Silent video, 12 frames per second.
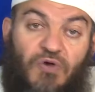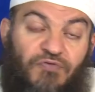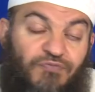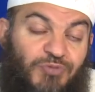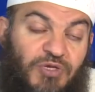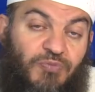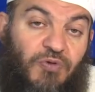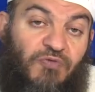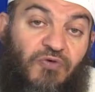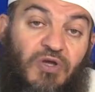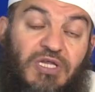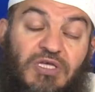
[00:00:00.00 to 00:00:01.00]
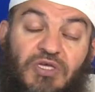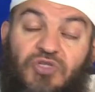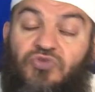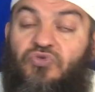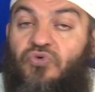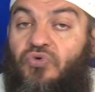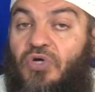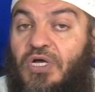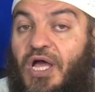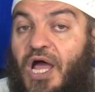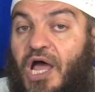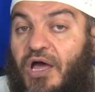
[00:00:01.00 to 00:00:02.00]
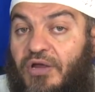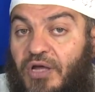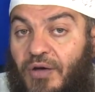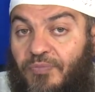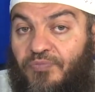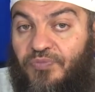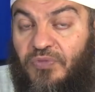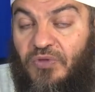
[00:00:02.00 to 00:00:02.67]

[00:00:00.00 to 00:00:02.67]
of people falling into haram.